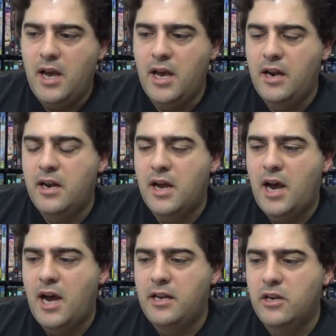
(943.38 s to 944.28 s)
And
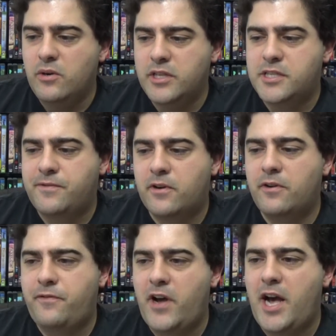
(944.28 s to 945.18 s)
I know this for a
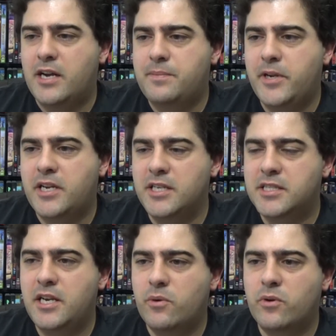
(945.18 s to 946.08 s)
fact because
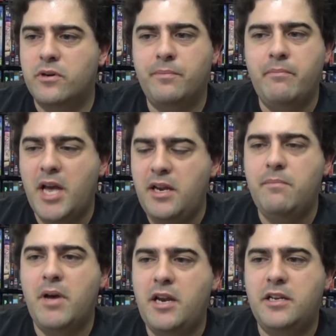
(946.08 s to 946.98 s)
there were many,
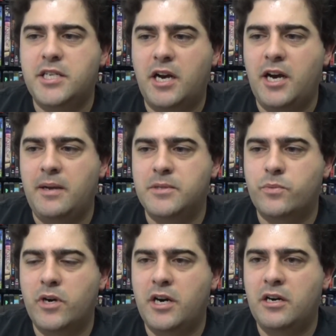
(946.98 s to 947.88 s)
many times
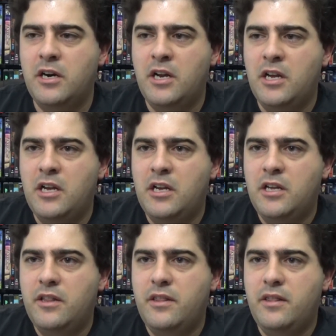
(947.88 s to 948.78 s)
where
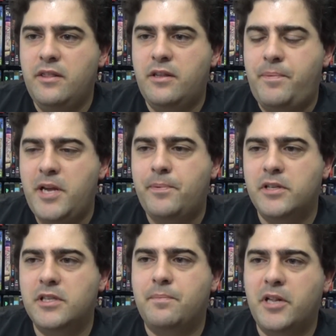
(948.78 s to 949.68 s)
the
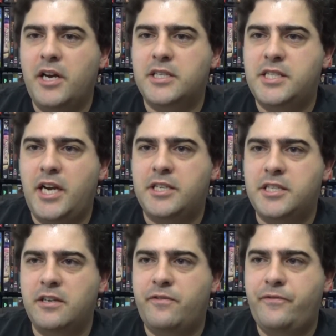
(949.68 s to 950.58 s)
people in the blog
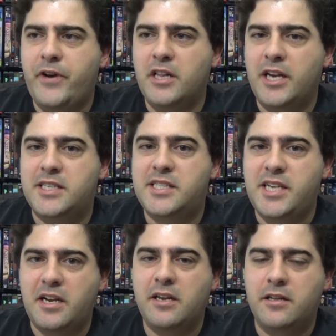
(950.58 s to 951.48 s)
section felt like
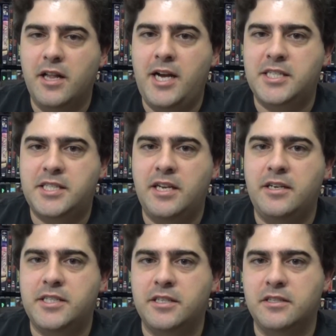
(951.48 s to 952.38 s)
second-class
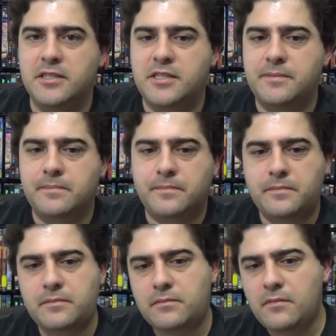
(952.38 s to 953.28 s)
citizens,
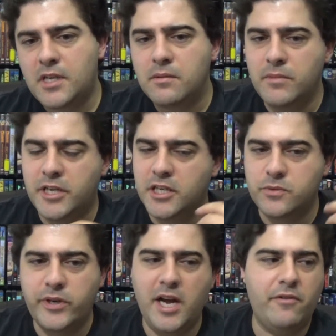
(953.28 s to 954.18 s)
because
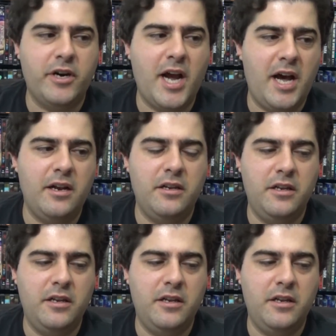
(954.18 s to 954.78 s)
we never got